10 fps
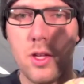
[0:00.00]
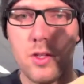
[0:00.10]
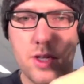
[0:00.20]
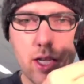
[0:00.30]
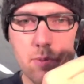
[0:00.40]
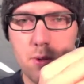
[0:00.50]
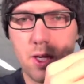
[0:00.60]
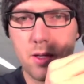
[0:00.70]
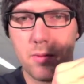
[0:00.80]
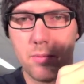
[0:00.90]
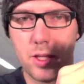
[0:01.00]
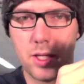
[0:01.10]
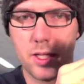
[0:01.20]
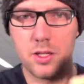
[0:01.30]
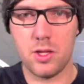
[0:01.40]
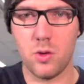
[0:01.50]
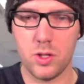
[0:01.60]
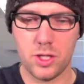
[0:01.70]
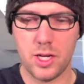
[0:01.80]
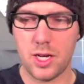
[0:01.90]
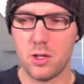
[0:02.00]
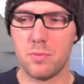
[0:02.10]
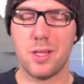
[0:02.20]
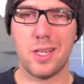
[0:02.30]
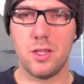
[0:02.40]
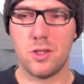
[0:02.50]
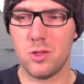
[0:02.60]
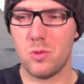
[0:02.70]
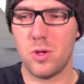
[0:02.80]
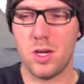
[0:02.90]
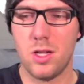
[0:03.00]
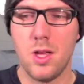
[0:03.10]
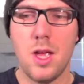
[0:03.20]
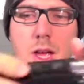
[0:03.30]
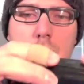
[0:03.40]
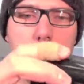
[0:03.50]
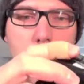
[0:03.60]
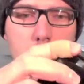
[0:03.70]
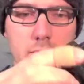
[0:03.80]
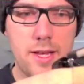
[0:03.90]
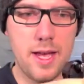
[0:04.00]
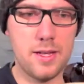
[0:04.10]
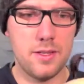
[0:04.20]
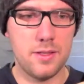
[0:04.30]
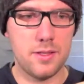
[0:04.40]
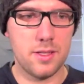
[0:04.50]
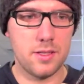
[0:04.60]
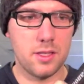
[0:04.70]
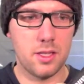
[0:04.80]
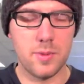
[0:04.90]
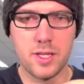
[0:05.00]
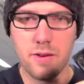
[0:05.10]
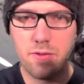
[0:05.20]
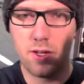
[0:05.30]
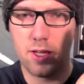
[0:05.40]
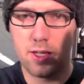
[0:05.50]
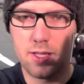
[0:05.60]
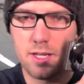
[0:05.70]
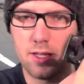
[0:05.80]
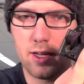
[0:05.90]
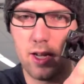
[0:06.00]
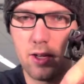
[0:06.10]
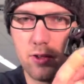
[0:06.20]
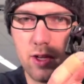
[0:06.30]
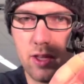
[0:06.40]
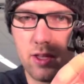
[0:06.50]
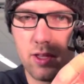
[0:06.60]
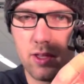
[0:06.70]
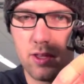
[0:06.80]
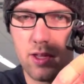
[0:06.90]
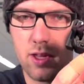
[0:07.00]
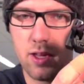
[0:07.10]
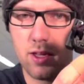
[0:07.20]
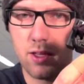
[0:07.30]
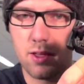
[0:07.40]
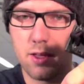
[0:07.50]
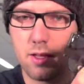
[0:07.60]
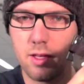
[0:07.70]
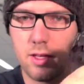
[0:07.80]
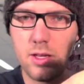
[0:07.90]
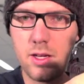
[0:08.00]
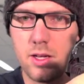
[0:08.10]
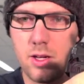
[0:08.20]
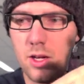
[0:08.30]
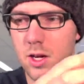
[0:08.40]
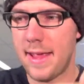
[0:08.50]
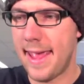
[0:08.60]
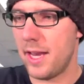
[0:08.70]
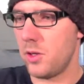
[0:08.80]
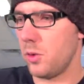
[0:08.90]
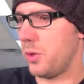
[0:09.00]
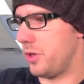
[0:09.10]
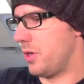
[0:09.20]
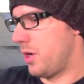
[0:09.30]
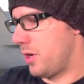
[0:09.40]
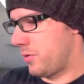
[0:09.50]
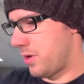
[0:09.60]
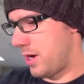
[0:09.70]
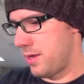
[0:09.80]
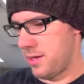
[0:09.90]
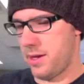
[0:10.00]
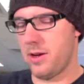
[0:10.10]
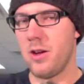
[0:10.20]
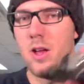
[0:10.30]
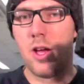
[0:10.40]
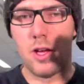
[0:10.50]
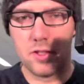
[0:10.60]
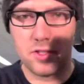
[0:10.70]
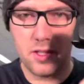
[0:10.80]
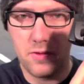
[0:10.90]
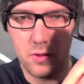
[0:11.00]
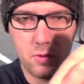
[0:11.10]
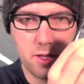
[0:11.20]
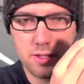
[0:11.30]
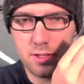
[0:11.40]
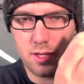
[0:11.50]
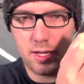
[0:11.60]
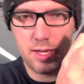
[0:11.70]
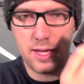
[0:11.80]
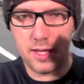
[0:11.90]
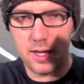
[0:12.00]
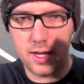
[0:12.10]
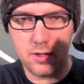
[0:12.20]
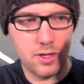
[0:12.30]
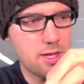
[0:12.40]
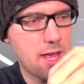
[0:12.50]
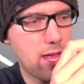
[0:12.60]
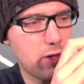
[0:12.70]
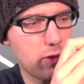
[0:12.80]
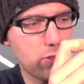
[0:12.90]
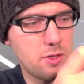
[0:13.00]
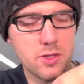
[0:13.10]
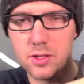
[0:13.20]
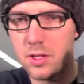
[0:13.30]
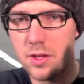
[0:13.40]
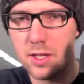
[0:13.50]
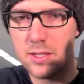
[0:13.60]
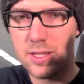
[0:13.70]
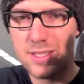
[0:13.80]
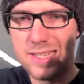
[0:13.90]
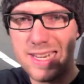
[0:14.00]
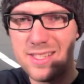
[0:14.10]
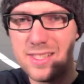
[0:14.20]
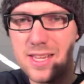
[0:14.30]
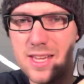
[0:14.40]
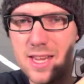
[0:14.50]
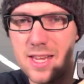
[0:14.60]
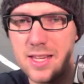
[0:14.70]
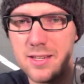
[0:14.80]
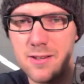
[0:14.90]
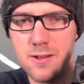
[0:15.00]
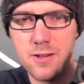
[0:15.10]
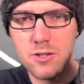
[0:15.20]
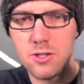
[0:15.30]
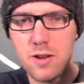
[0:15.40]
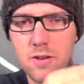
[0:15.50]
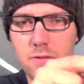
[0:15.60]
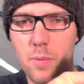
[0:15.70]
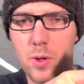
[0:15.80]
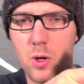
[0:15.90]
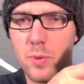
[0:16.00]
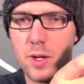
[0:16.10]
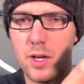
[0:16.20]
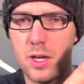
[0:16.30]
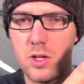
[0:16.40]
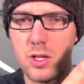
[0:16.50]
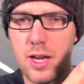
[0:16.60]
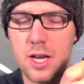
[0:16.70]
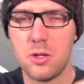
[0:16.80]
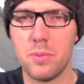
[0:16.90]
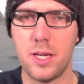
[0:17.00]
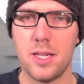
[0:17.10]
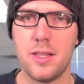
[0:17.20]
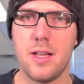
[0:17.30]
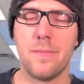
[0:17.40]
Take the plug it into the orange connector, plug it into the wall. On the Canons, it's a little bit different. It's hidden underneath the hand holder right there. On the silver ones, again, underneath the hand holder, there's a little thing that says DC in. Just have to flip it open, and you can add your plug in there.